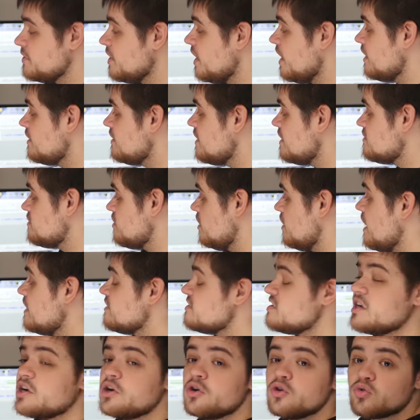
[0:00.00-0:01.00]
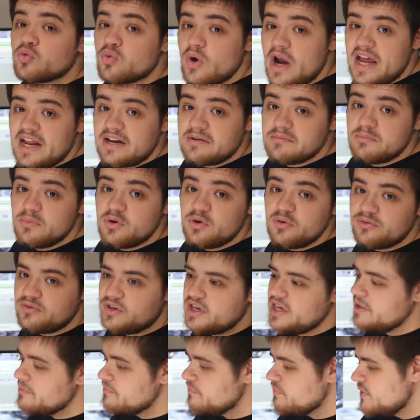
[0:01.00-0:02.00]
Gun. It's a, it's a great
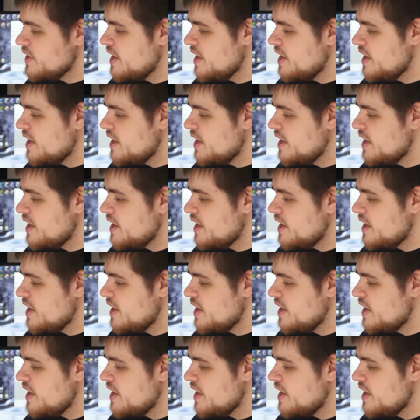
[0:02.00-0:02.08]
movie.